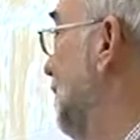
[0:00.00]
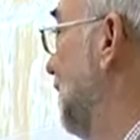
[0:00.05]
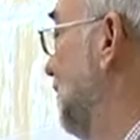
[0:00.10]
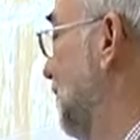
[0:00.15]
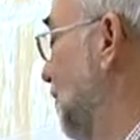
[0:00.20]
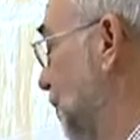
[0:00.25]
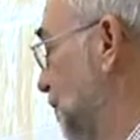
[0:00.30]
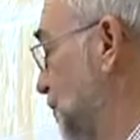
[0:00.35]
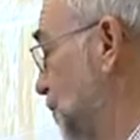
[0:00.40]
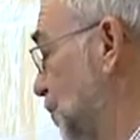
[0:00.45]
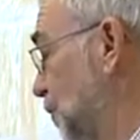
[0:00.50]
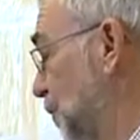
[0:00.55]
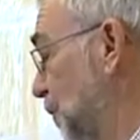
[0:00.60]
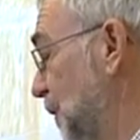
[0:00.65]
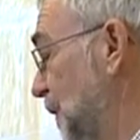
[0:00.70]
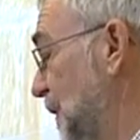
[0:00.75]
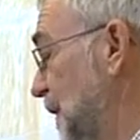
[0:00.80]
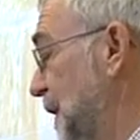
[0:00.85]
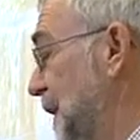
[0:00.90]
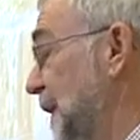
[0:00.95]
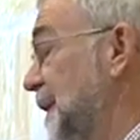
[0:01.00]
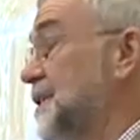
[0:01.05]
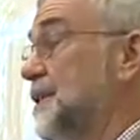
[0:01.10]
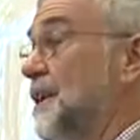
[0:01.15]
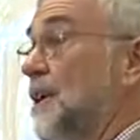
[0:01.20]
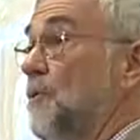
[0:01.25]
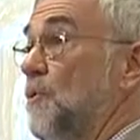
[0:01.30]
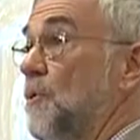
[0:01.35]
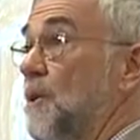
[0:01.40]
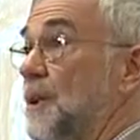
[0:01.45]
but not all, is
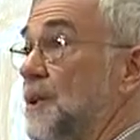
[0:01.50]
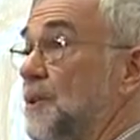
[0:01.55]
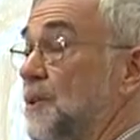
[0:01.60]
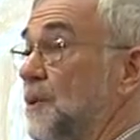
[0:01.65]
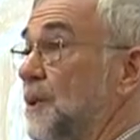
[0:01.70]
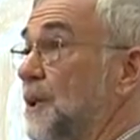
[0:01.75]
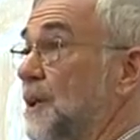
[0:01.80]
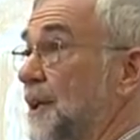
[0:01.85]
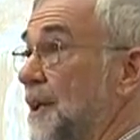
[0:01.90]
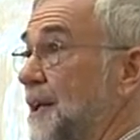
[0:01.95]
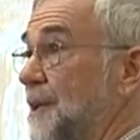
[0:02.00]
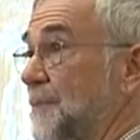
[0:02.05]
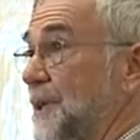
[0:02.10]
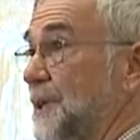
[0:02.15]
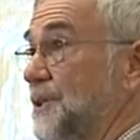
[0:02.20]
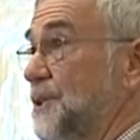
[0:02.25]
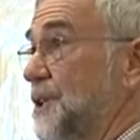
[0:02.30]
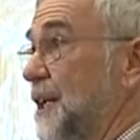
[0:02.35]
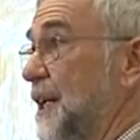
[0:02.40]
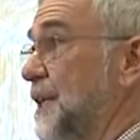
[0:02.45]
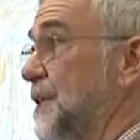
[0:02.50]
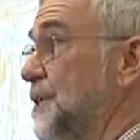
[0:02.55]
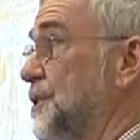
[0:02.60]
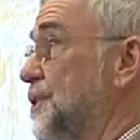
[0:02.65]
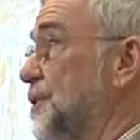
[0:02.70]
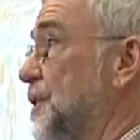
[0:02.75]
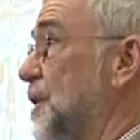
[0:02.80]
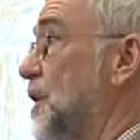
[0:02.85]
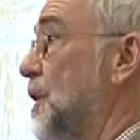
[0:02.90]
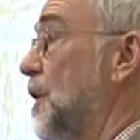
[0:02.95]
our work on climate
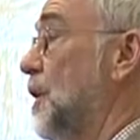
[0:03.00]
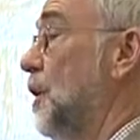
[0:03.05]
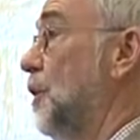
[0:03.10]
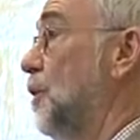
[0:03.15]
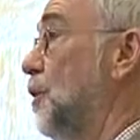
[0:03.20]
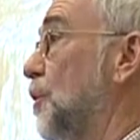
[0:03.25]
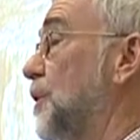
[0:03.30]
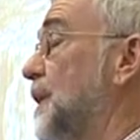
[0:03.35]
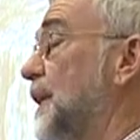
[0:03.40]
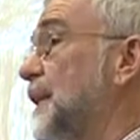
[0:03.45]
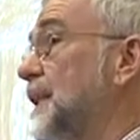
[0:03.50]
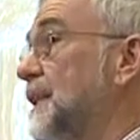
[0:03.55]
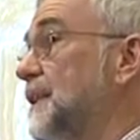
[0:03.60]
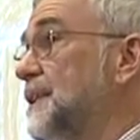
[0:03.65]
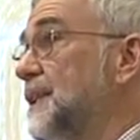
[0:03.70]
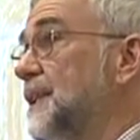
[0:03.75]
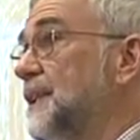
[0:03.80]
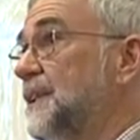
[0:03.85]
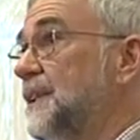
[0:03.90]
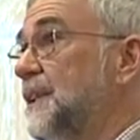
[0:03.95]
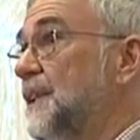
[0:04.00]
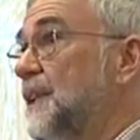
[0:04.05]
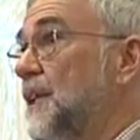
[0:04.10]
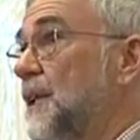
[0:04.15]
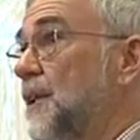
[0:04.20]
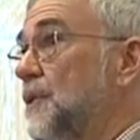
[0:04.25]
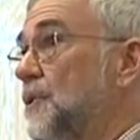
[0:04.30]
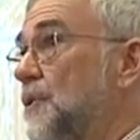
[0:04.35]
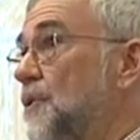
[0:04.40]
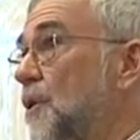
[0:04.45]
change, looking at it
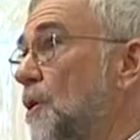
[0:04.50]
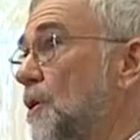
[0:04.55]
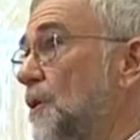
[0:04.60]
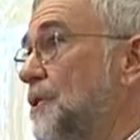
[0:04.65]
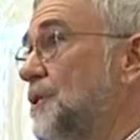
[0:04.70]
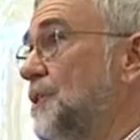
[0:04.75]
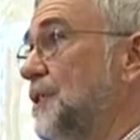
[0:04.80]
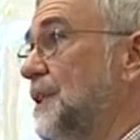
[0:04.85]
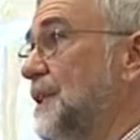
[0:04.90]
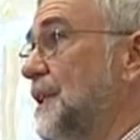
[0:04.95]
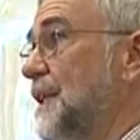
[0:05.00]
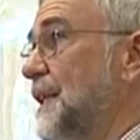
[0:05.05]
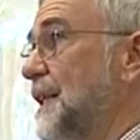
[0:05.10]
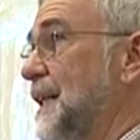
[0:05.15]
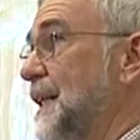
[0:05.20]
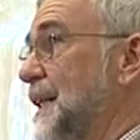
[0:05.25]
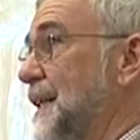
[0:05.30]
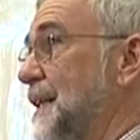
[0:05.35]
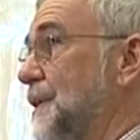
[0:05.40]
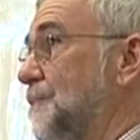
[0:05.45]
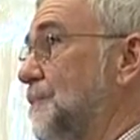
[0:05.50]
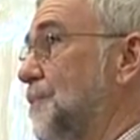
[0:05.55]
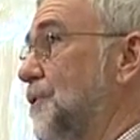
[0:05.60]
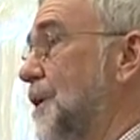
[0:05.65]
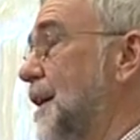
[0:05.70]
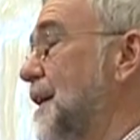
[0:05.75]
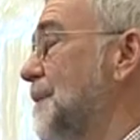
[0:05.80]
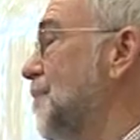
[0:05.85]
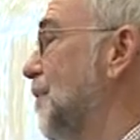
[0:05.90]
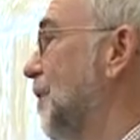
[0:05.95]
not
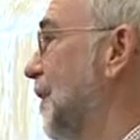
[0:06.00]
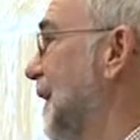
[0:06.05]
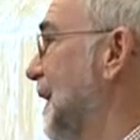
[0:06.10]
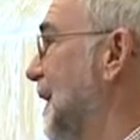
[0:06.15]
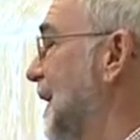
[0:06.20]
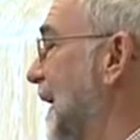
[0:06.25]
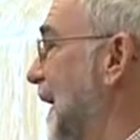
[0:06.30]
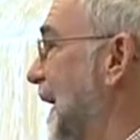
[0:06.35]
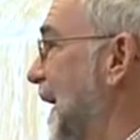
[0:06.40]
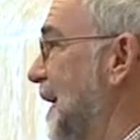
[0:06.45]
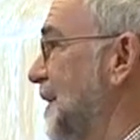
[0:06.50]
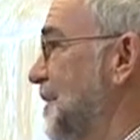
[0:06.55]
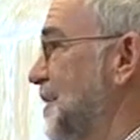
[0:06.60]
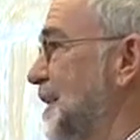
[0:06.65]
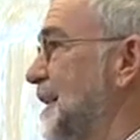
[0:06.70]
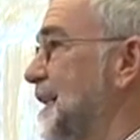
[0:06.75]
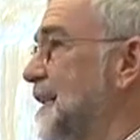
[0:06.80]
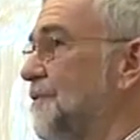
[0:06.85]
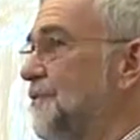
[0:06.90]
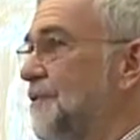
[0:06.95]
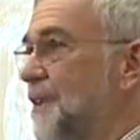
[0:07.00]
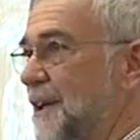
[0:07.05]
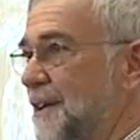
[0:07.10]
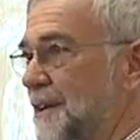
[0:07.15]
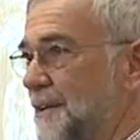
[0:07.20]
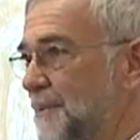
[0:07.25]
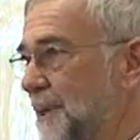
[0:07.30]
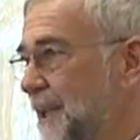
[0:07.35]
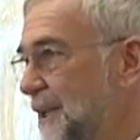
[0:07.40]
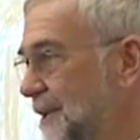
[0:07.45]
primarily as an
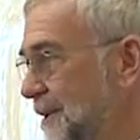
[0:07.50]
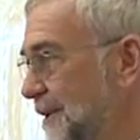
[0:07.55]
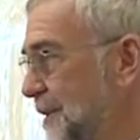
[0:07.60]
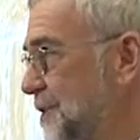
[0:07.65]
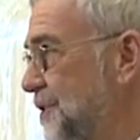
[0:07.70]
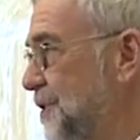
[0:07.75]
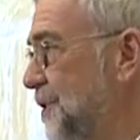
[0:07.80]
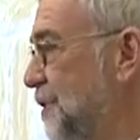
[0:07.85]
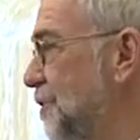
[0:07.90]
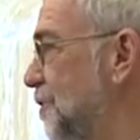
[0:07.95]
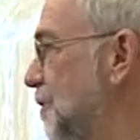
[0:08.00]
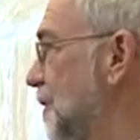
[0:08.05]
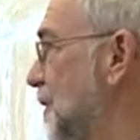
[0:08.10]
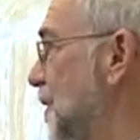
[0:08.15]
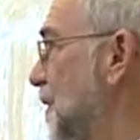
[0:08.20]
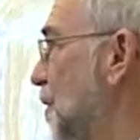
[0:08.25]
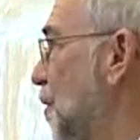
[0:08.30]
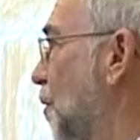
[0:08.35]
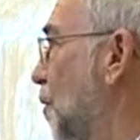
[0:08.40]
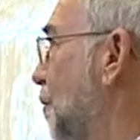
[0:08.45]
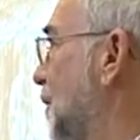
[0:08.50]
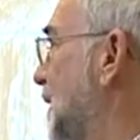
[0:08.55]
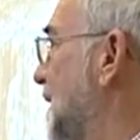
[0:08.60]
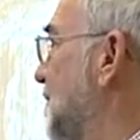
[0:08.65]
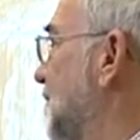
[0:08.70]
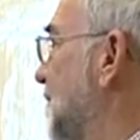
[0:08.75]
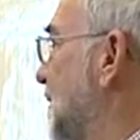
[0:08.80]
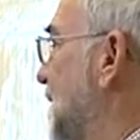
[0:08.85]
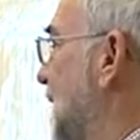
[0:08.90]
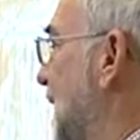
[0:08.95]
environmental issue or
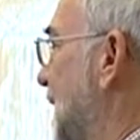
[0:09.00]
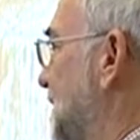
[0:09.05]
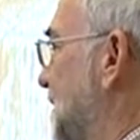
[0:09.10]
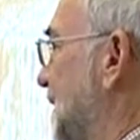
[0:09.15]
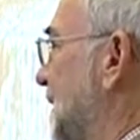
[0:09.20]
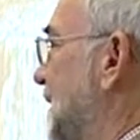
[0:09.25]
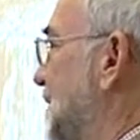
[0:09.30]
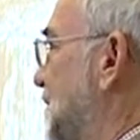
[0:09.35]
even as